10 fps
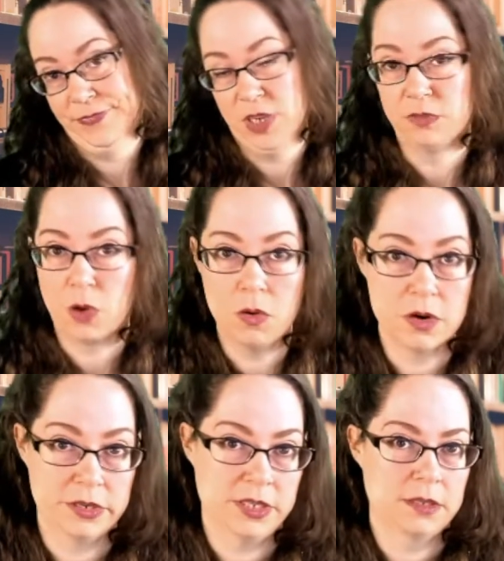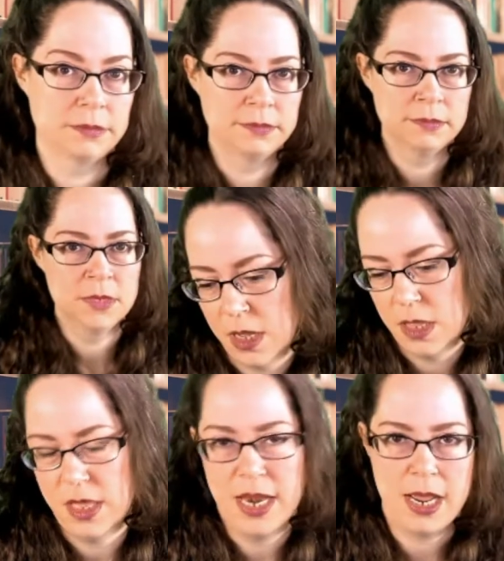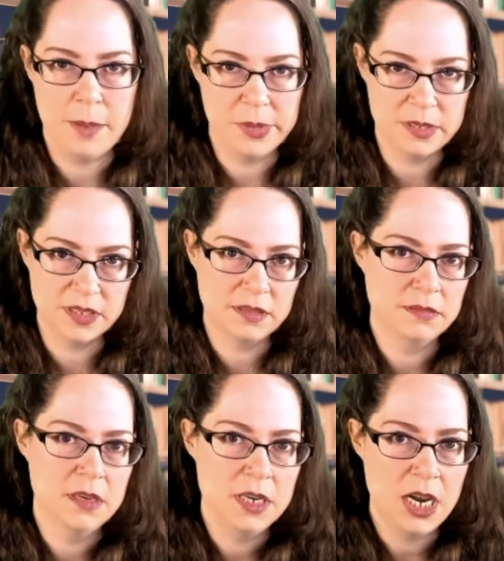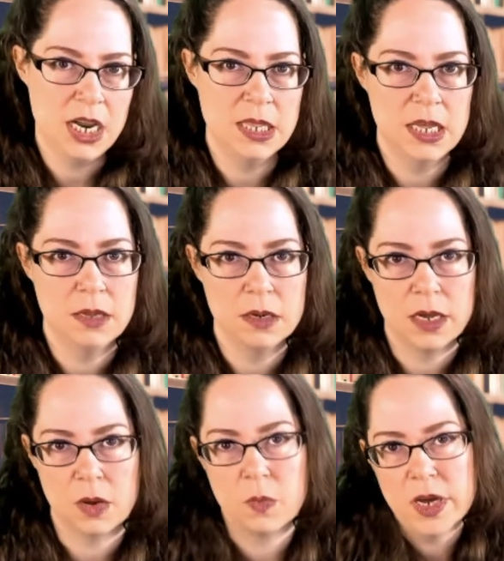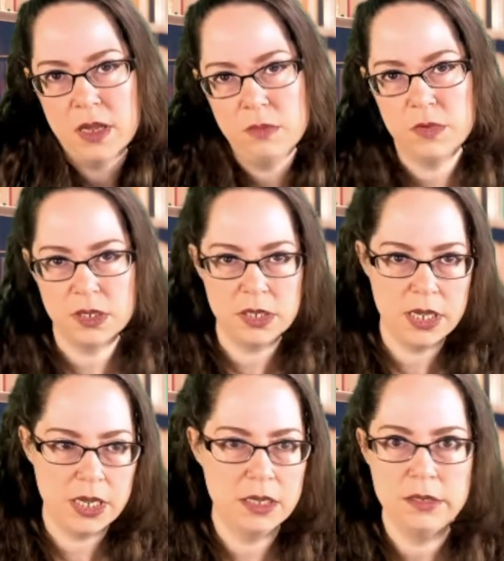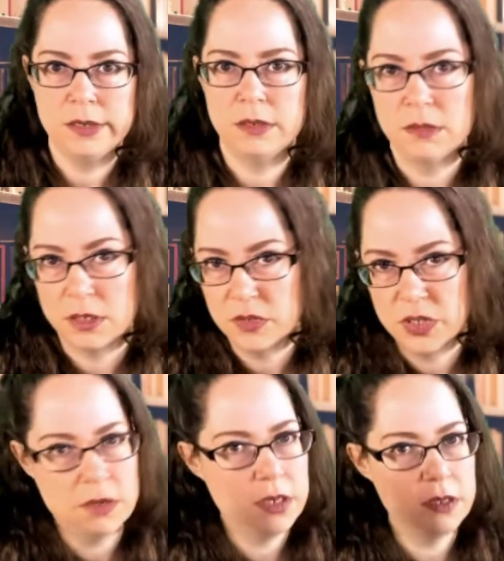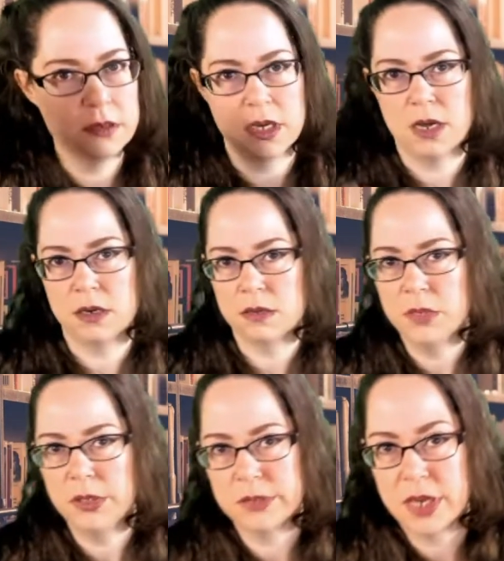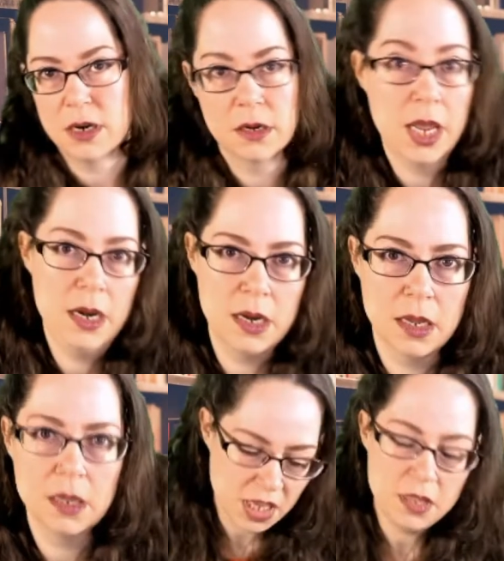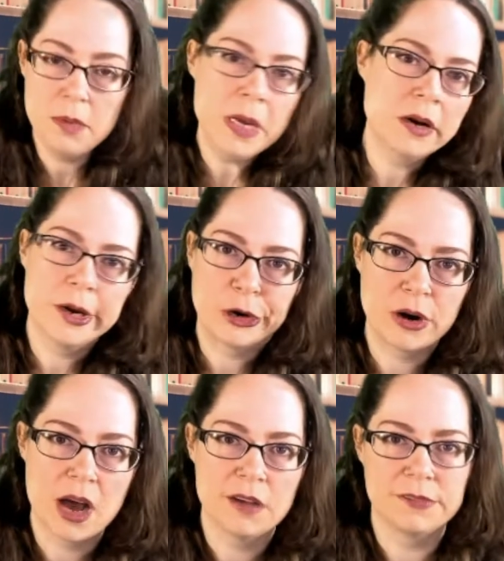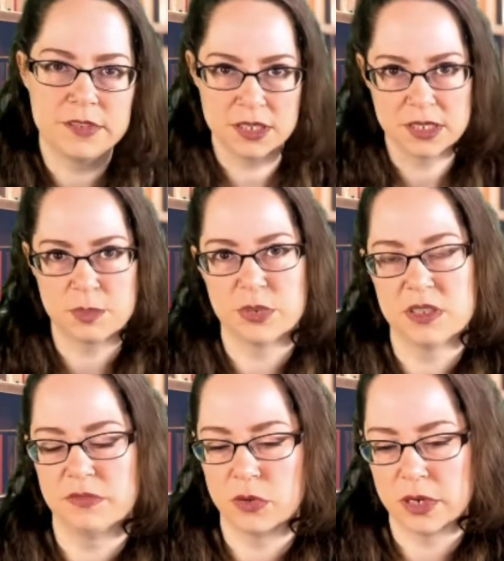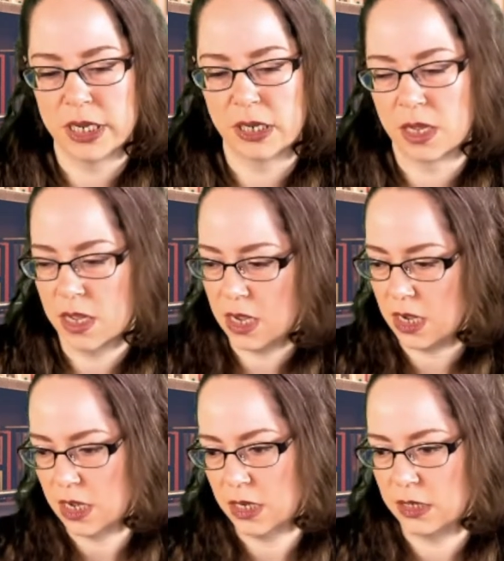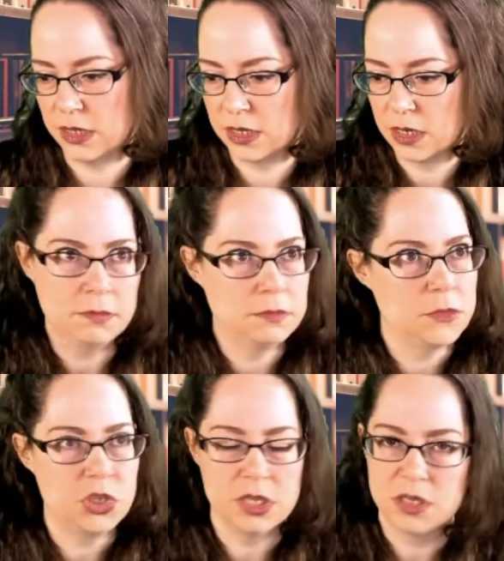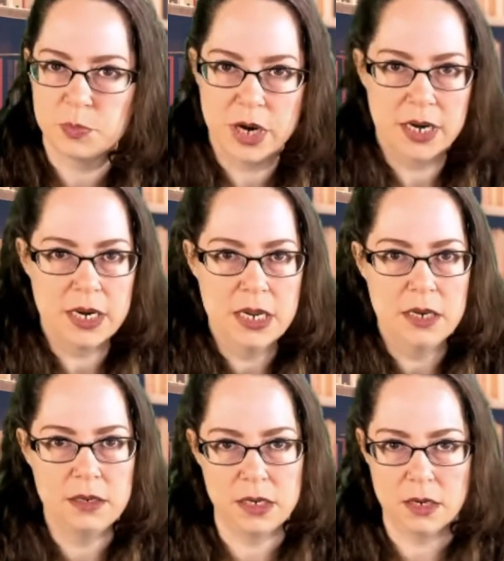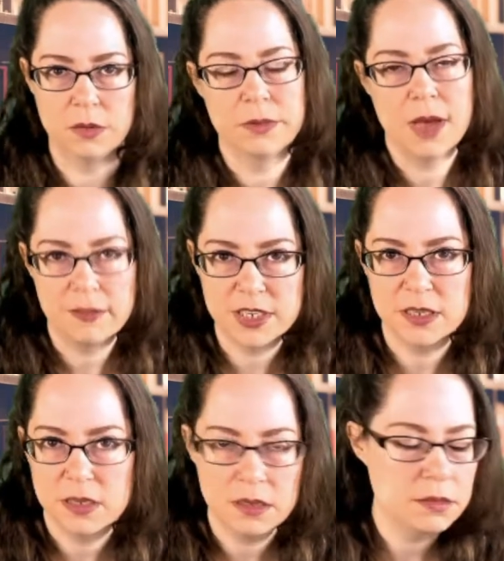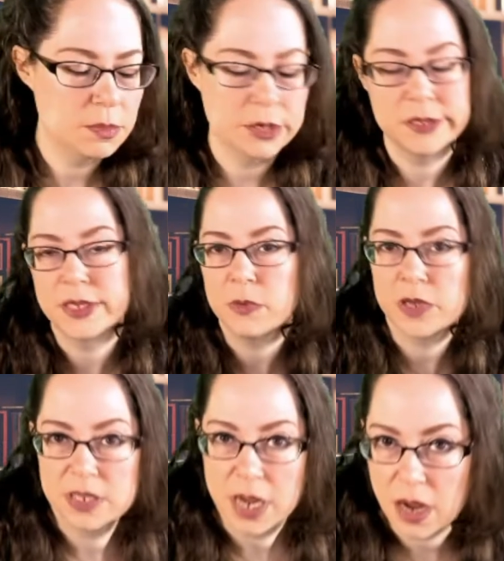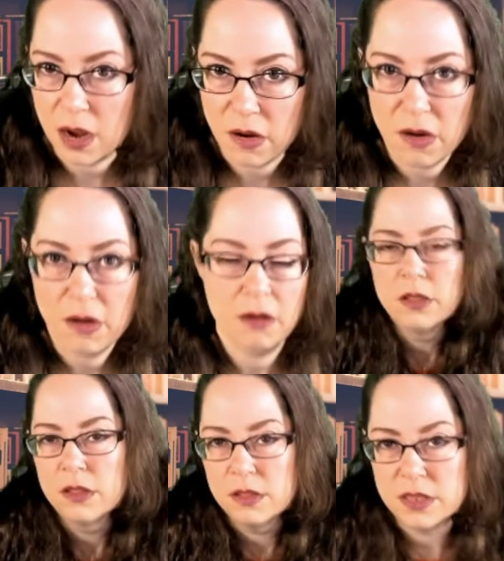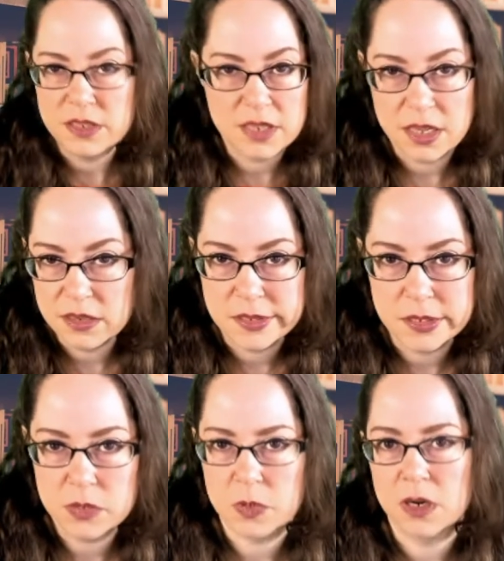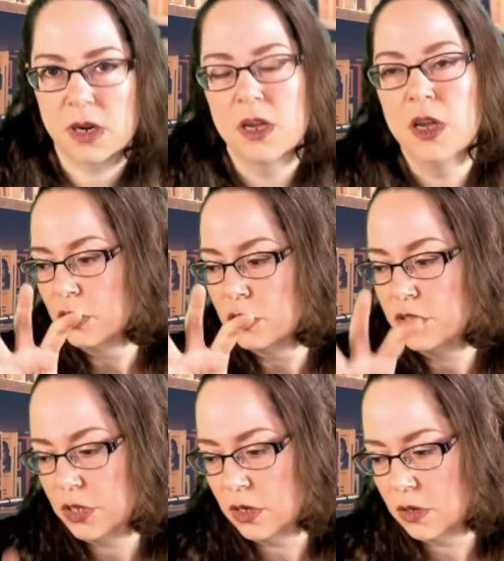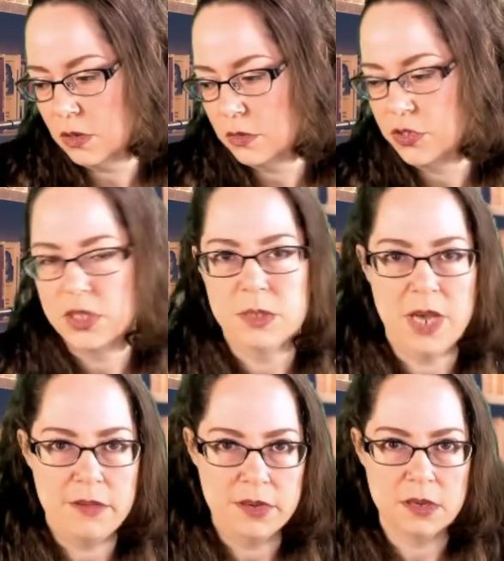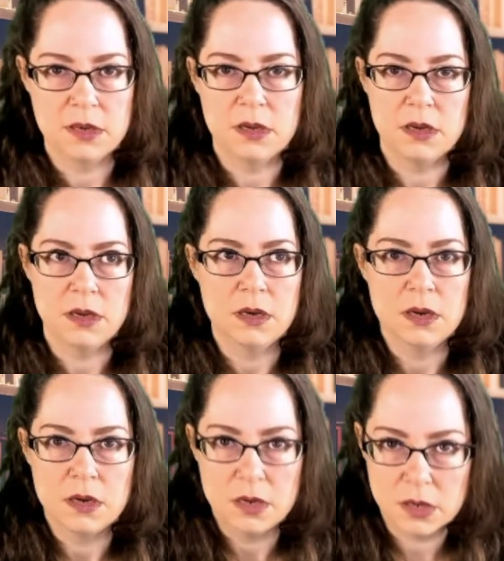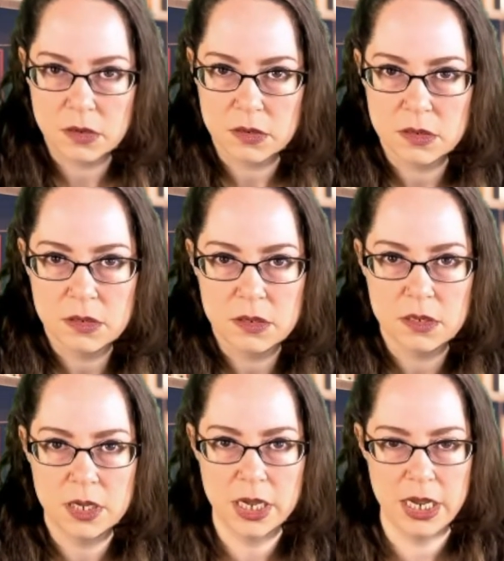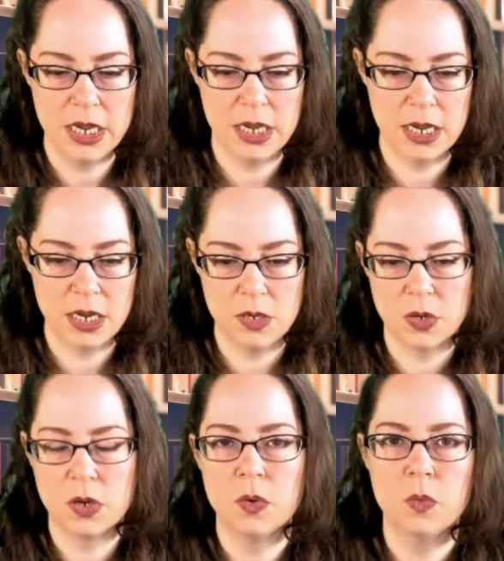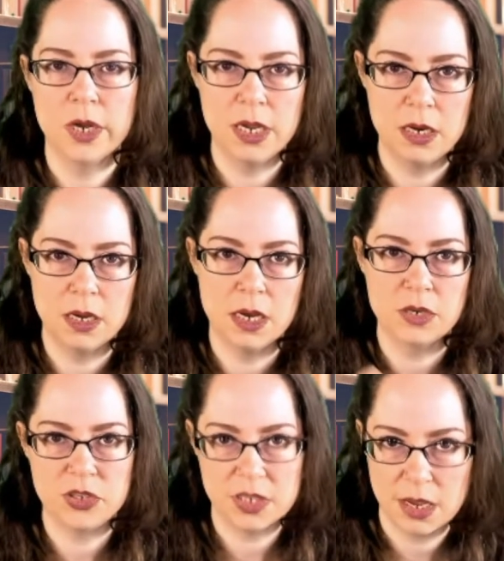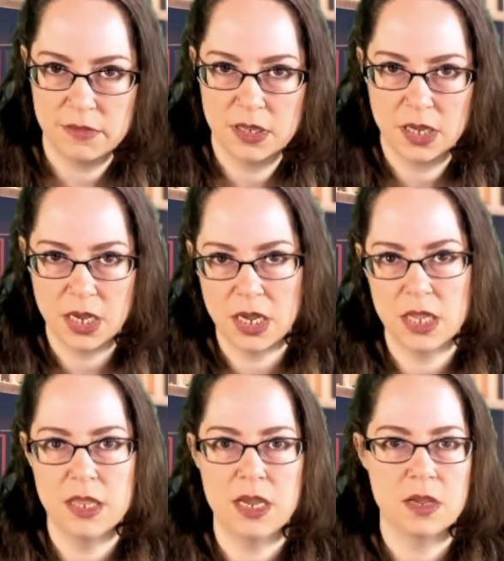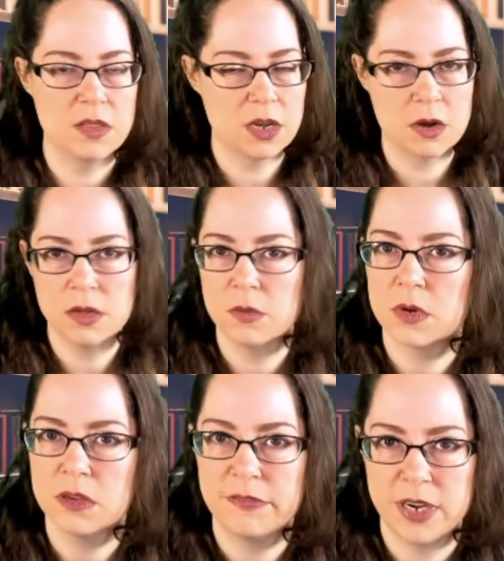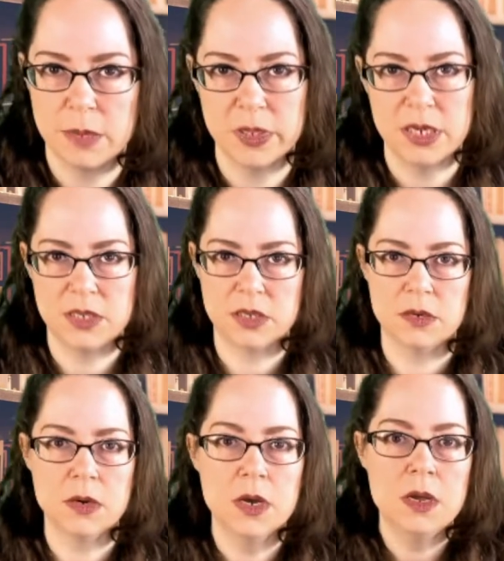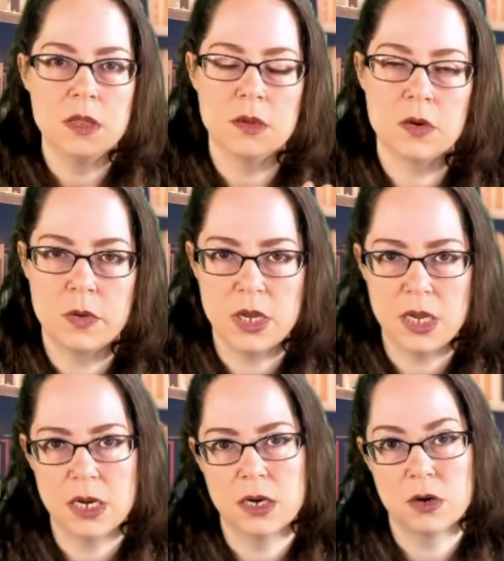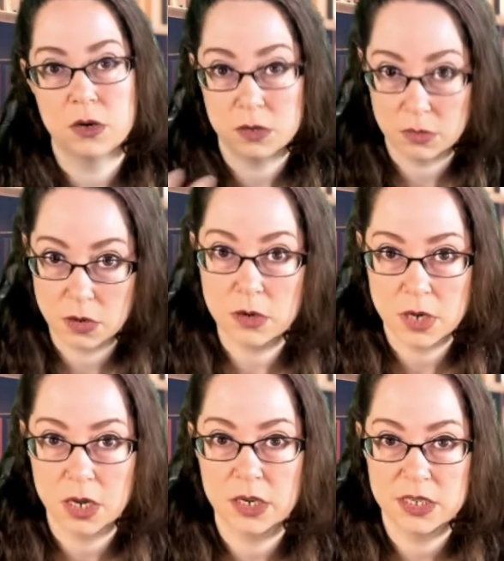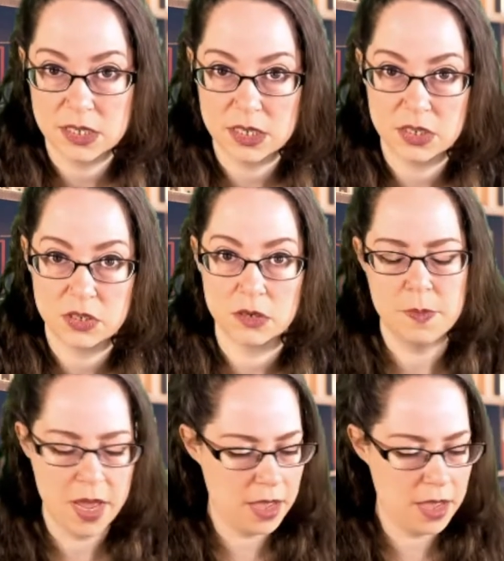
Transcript: Of course, that happens. And then they're like, well, well, uh, you know, here's our other daughter, the middle daughter, Kania. They marry her off to this Prince Vorling, and she gets pregnant. You know, obviously the prince, he wants an heir. This is how these things work. So she ends up having a girl, and when uh, she's having the kid, they they call the royal family. So the queen and her her youngest sister.